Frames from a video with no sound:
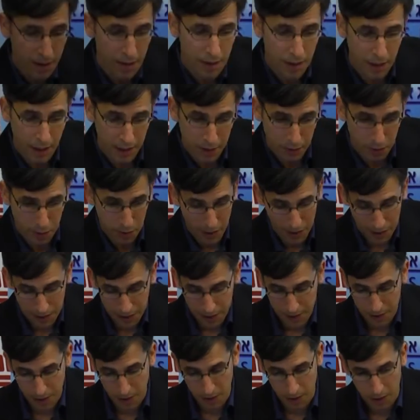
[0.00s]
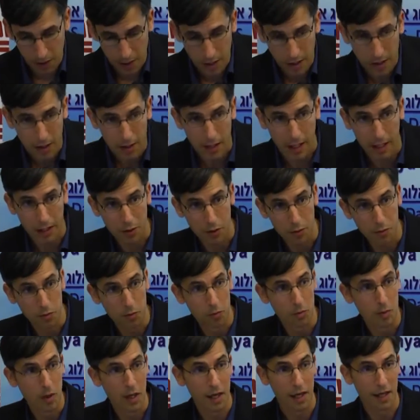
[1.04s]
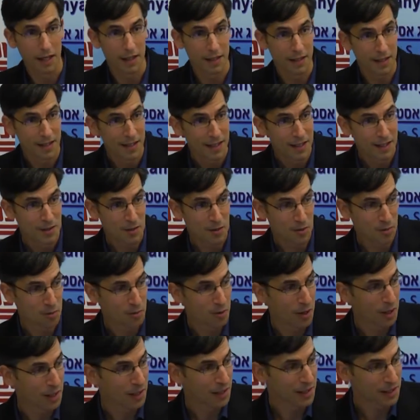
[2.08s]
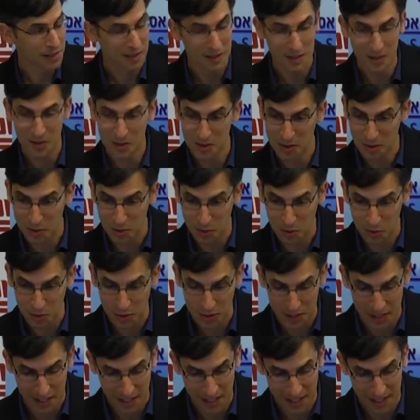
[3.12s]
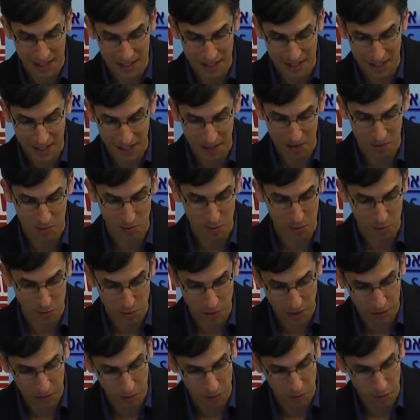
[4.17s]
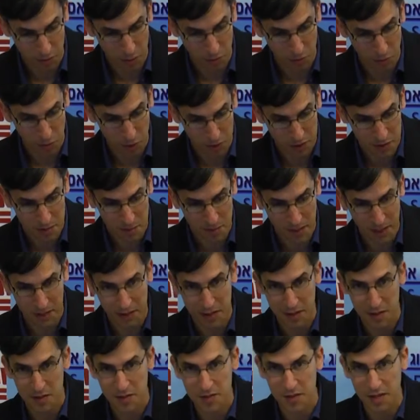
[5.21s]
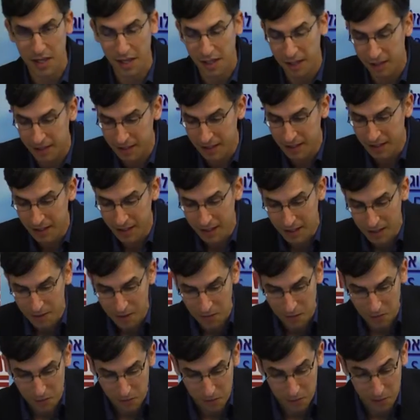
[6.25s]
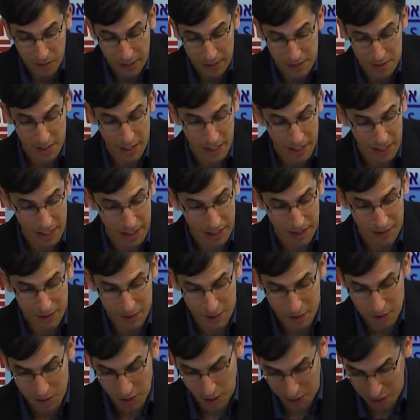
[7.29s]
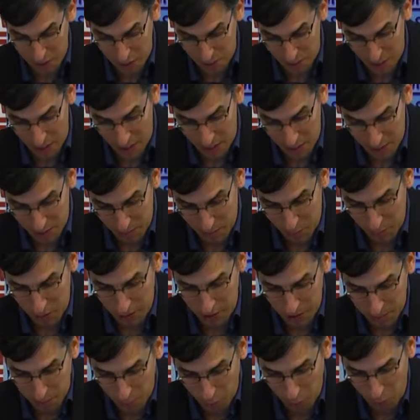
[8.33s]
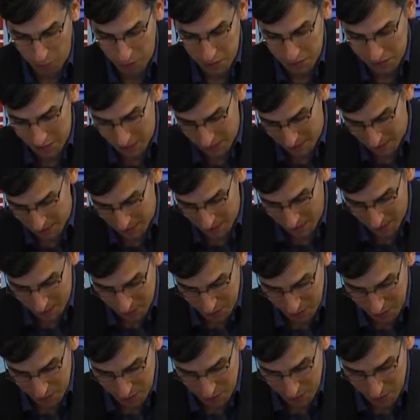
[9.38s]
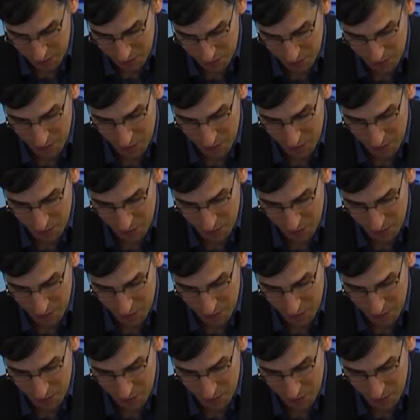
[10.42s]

Thank you, Yair. Thank you to the Institute and for everyone who worked to make this fascinating discussion possible, and important and timely discussion